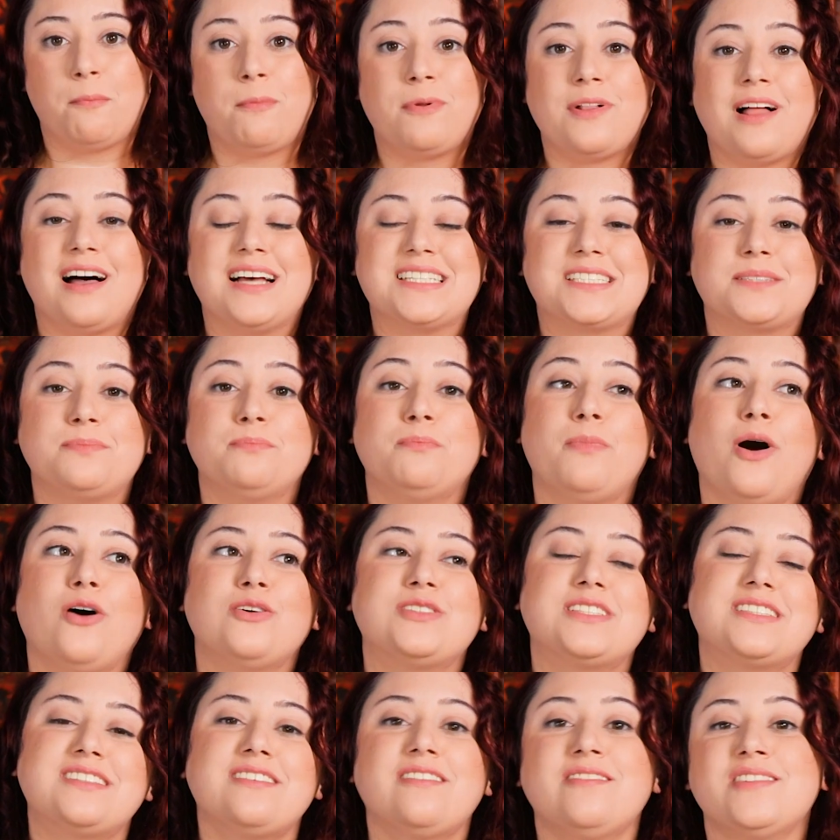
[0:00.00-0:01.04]
Plus,
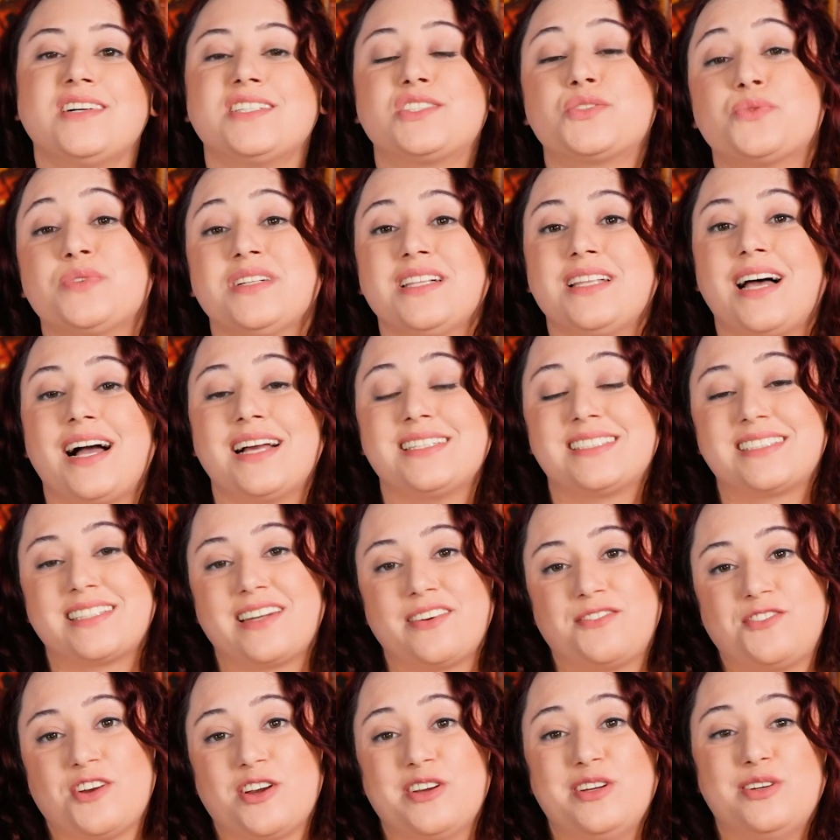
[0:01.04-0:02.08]
most of us realize
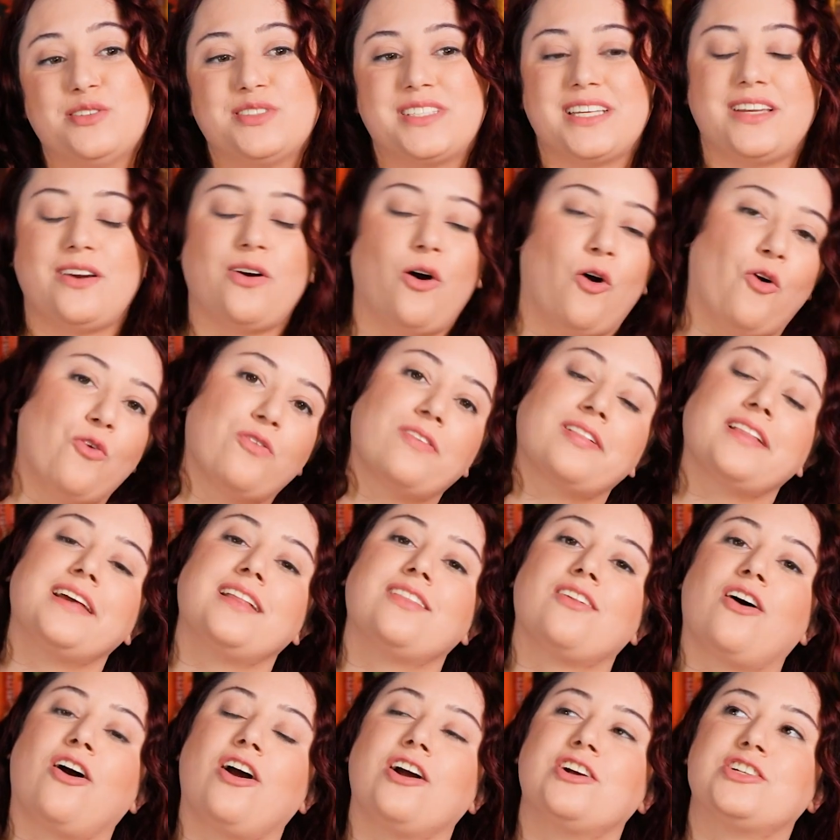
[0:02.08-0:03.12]
that if you're using overly
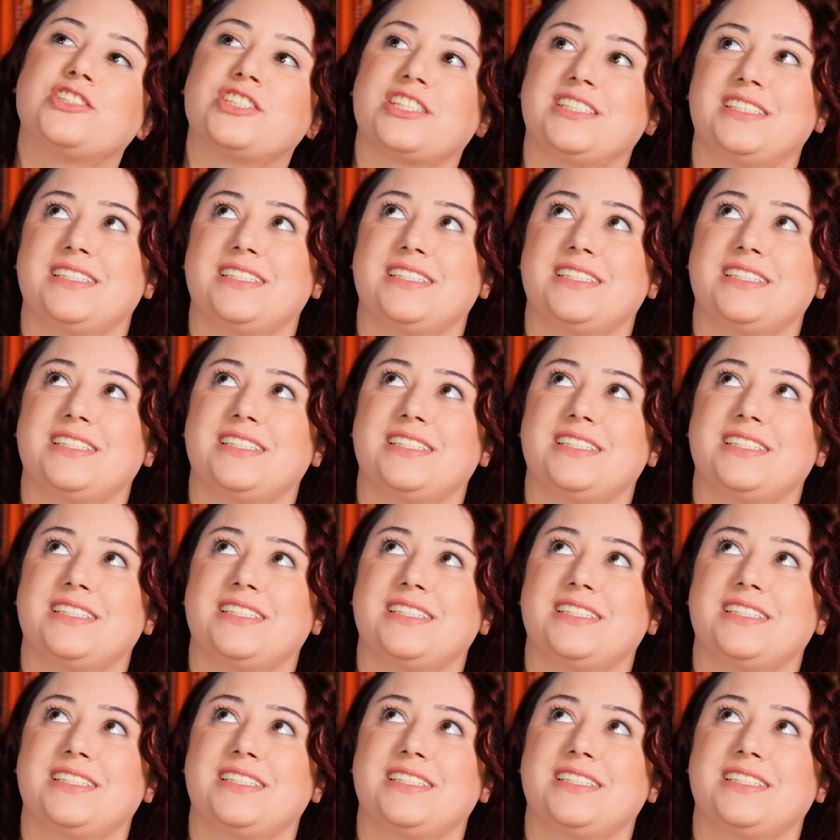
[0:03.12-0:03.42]
large